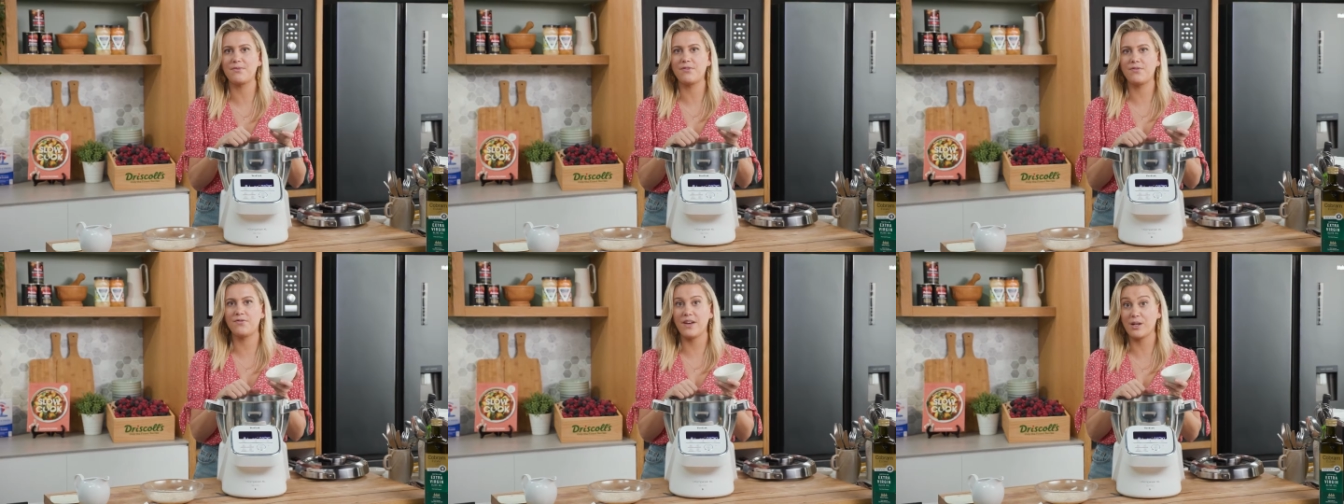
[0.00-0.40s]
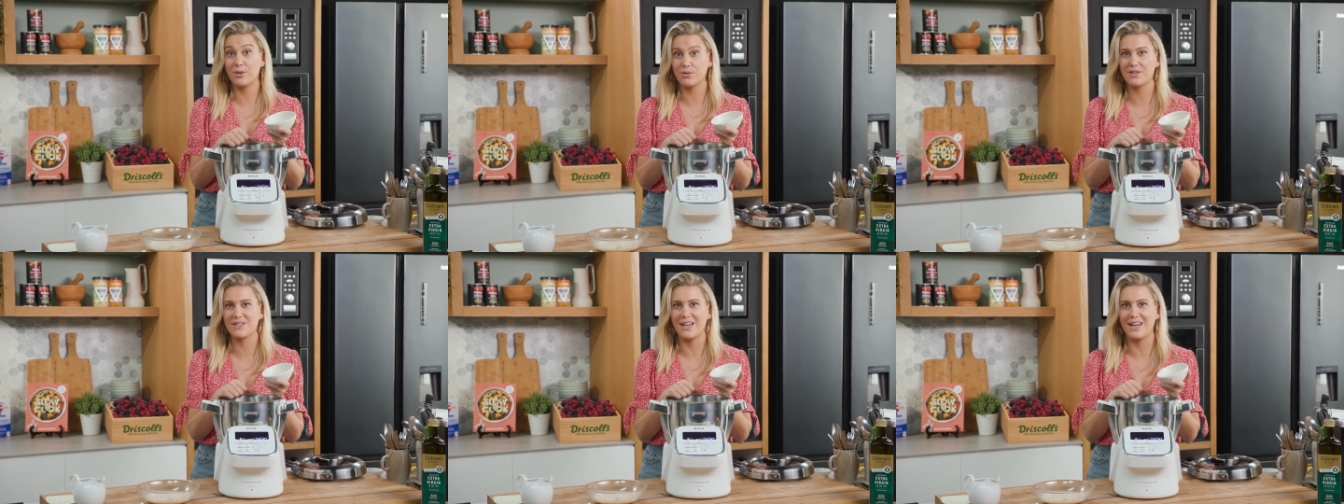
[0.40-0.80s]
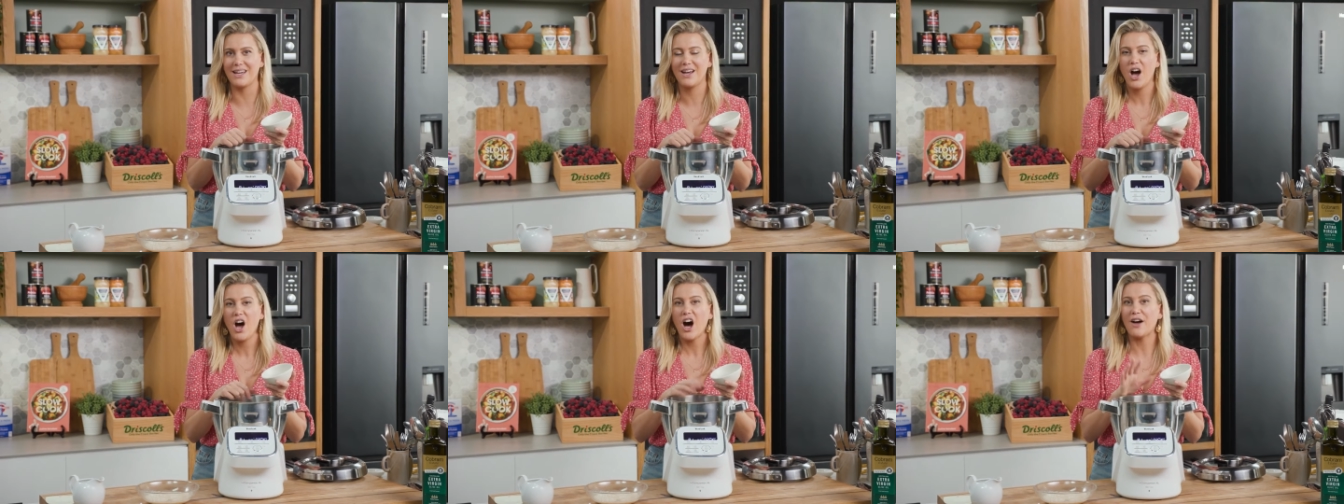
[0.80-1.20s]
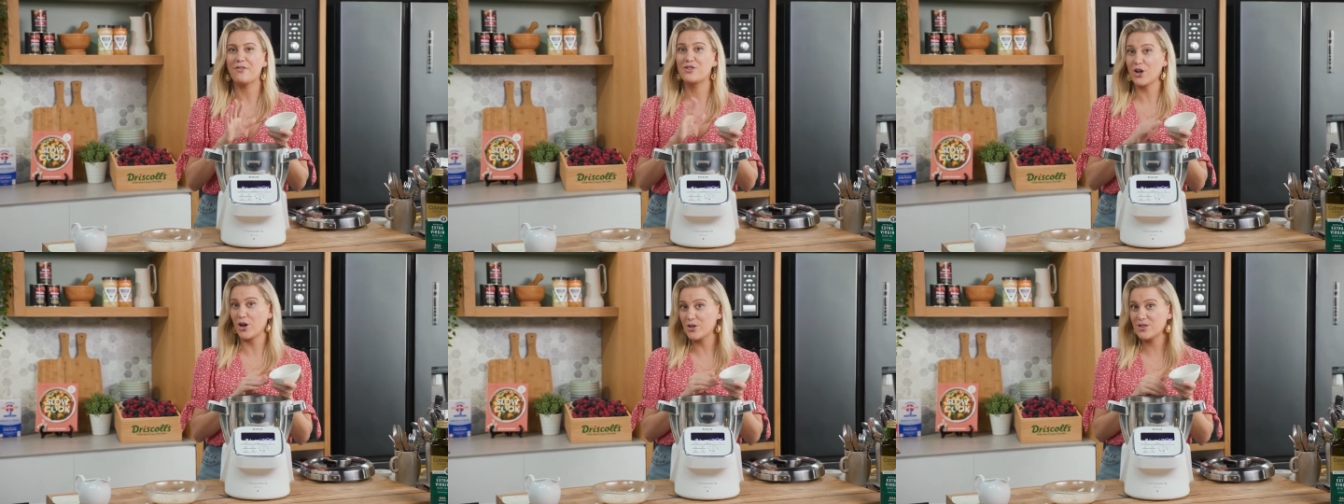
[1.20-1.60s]
fennel seed.
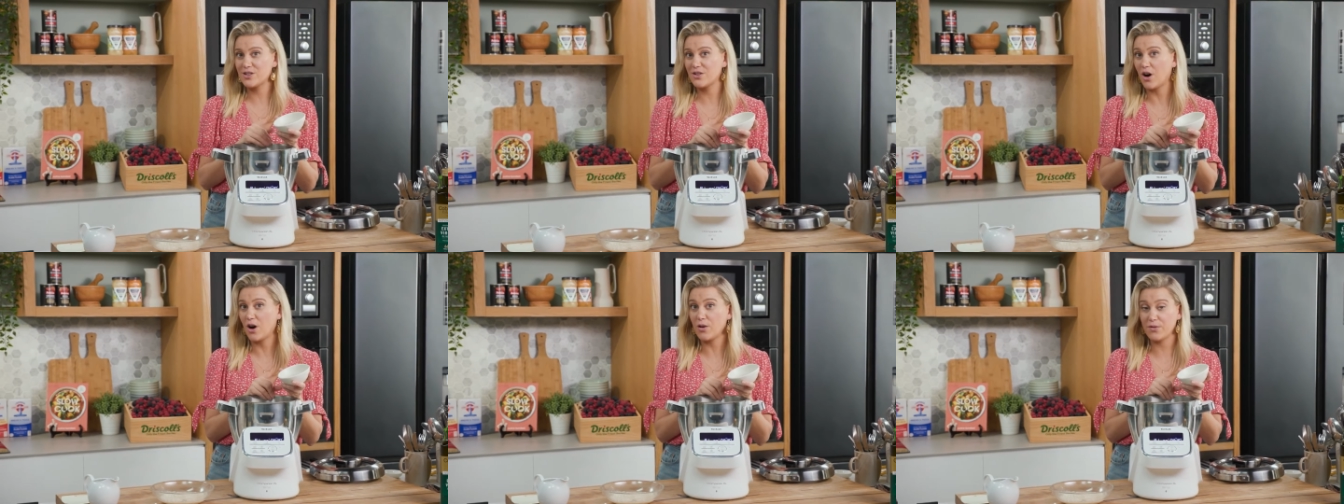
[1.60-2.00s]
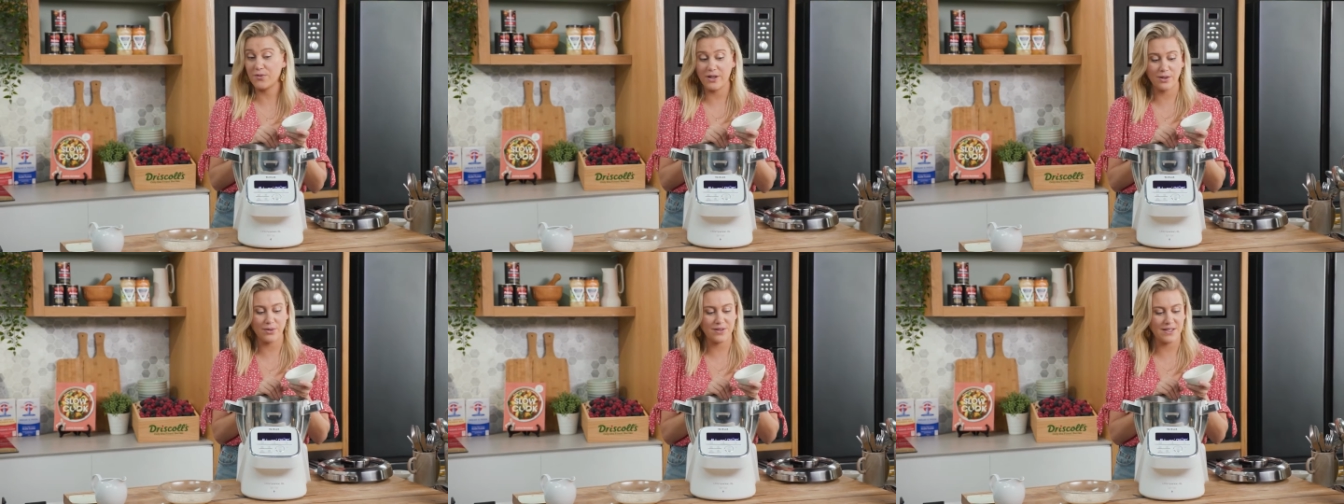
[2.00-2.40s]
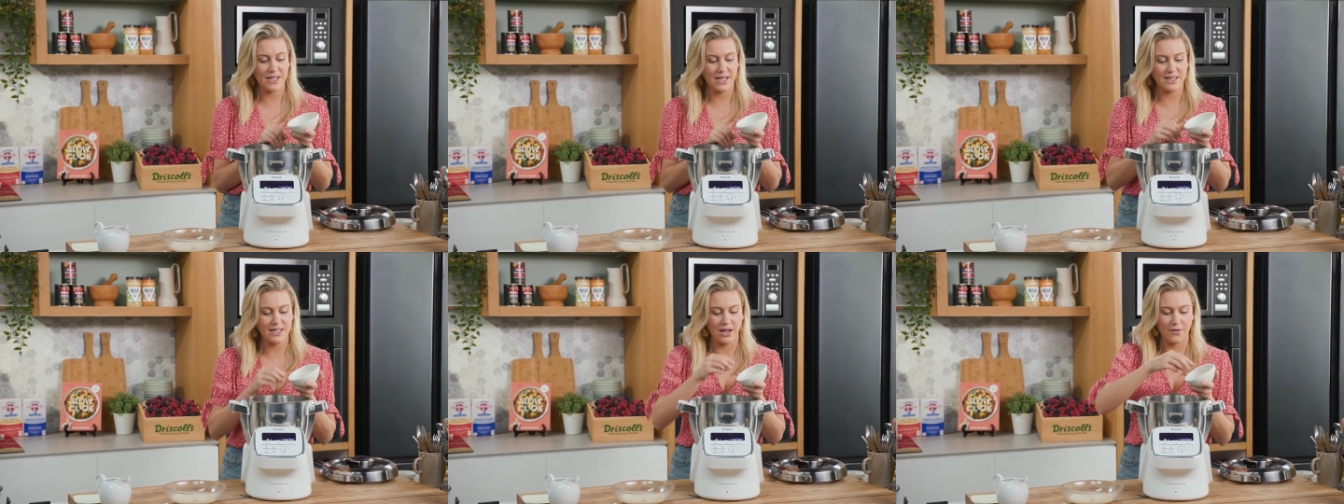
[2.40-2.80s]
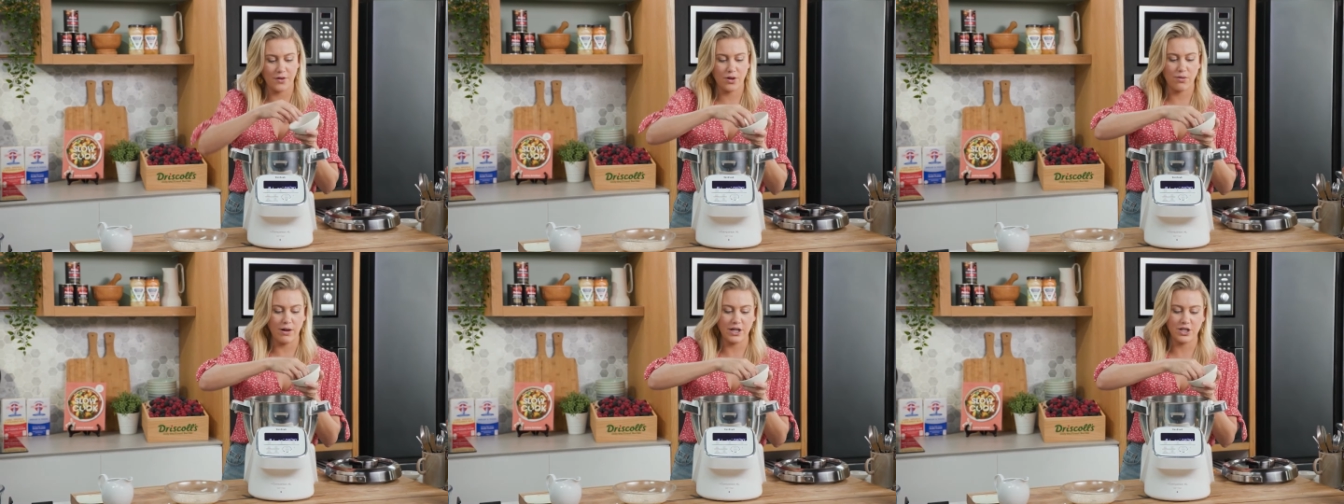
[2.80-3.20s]
I've toasted whole fennel seeds and I've
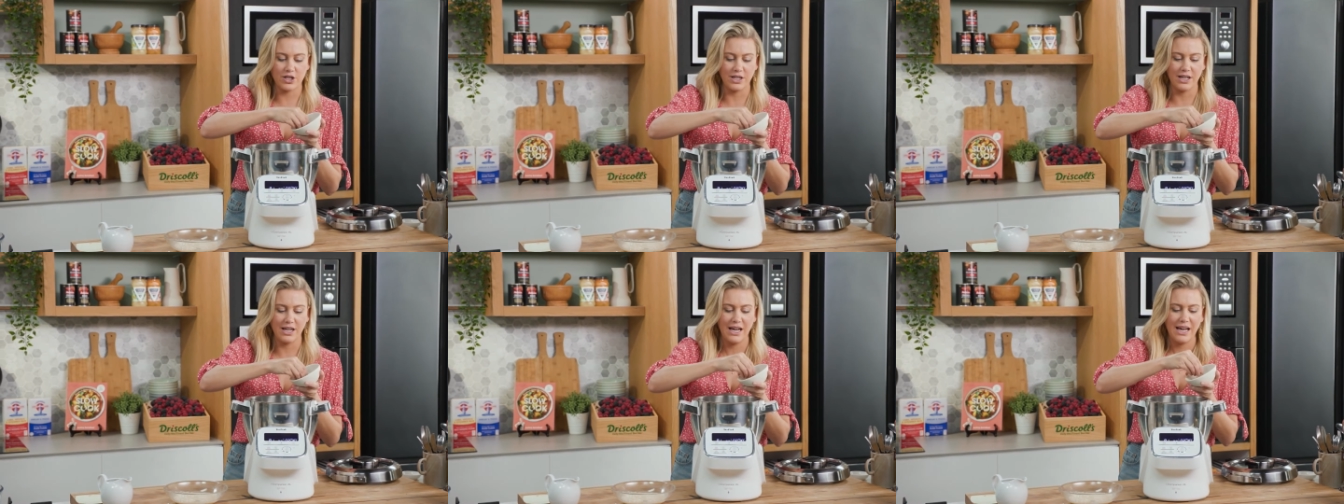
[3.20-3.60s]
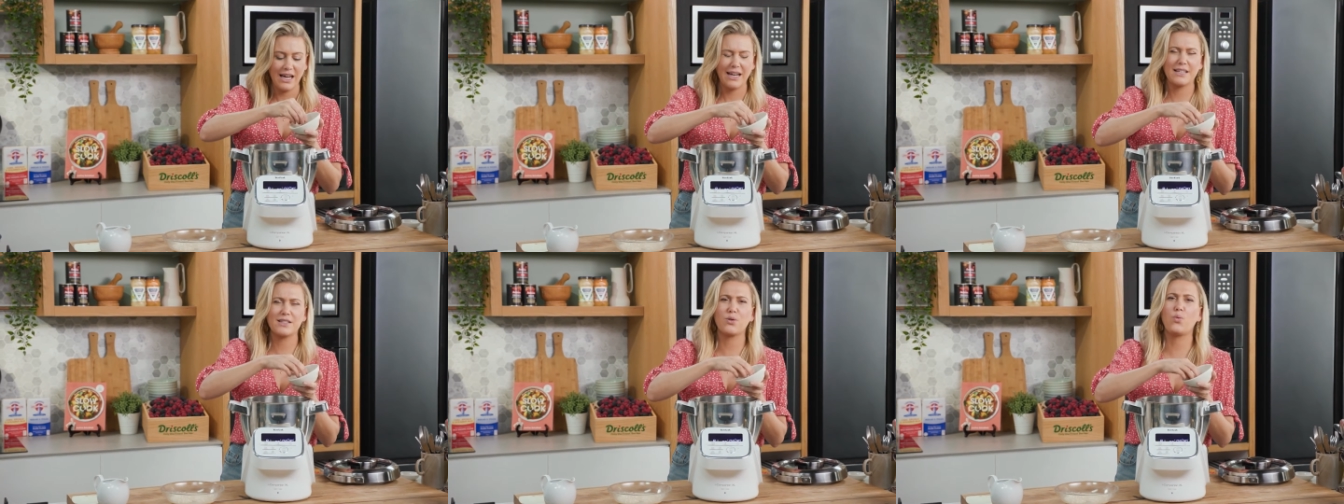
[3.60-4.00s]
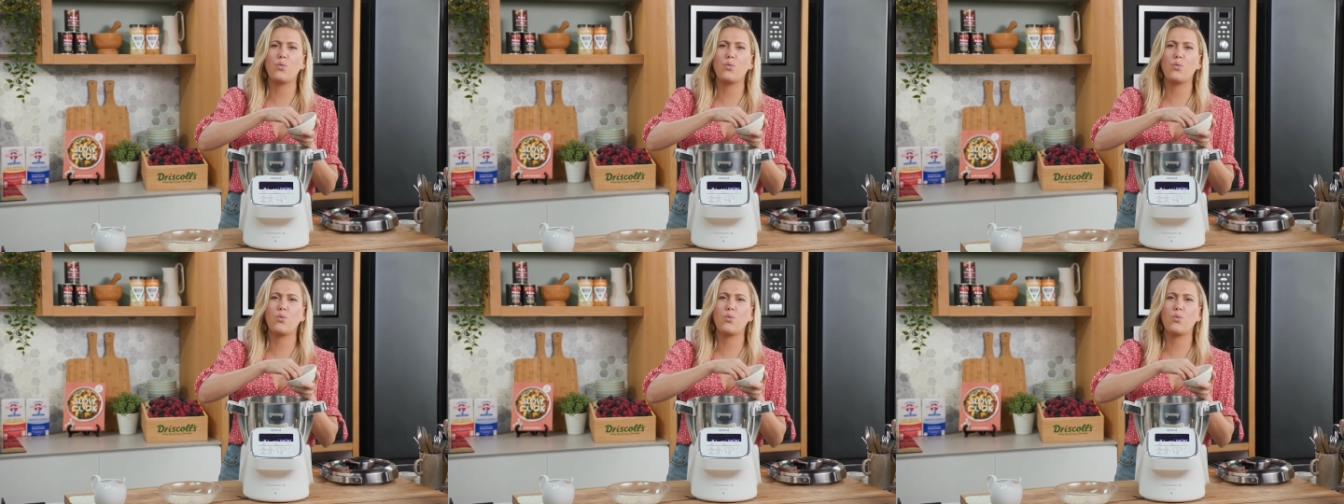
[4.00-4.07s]
crushed it. It has a